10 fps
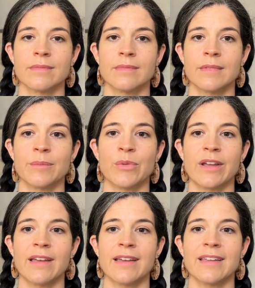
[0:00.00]
And
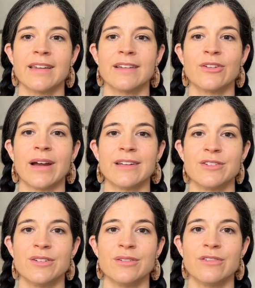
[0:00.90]
bringing in
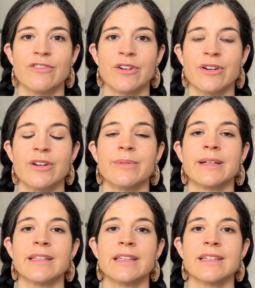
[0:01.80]
gratitude for your
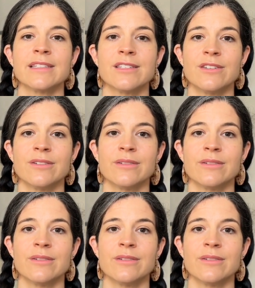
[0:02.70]
willingness to